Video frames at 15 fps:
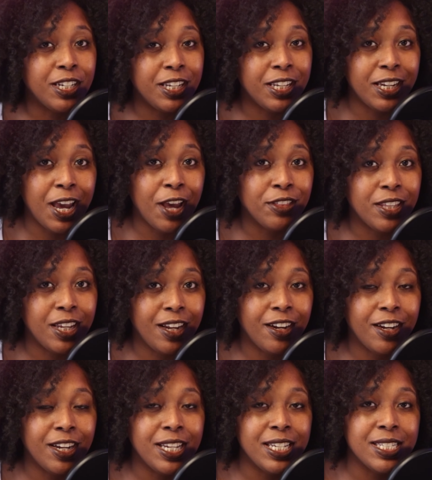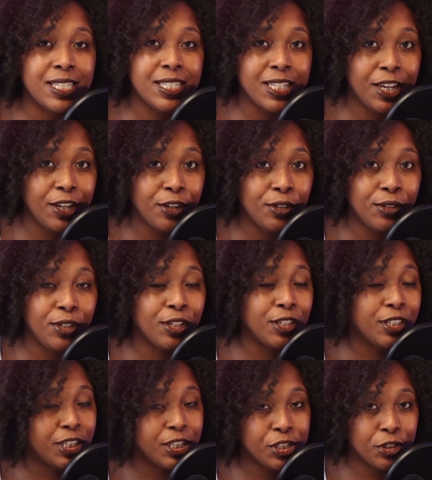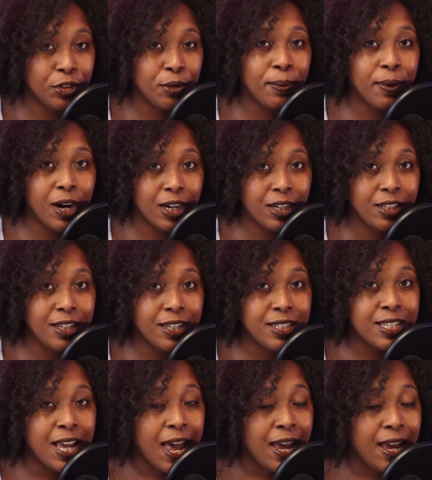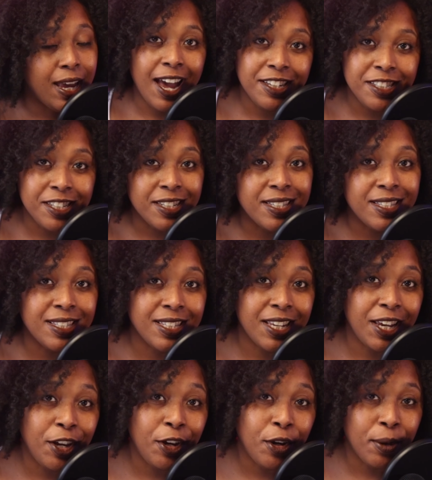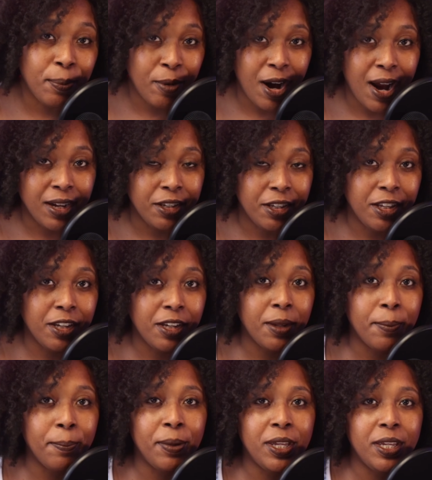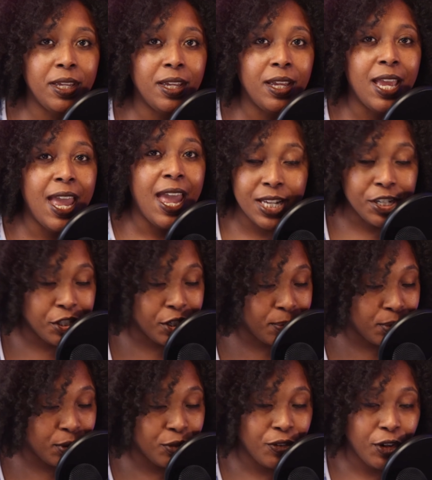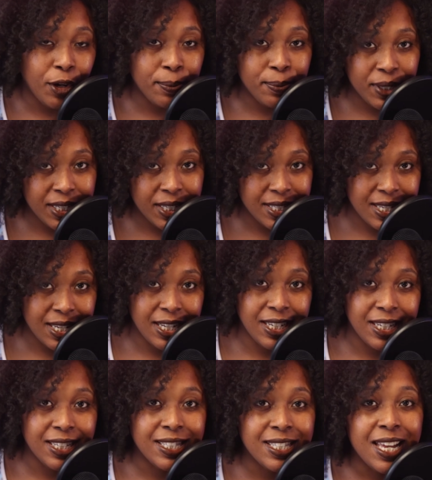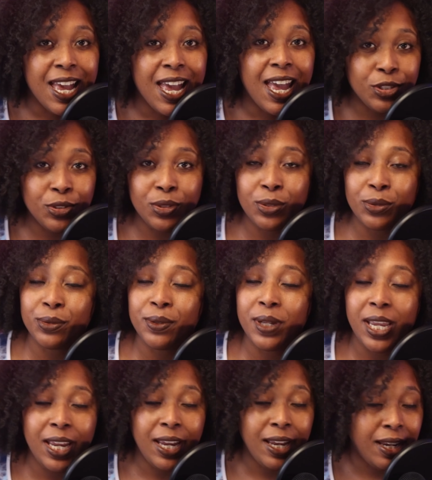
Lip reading: you're going to get out there and sell your digital products. And not just sell a product, but recession-proof your business, get you through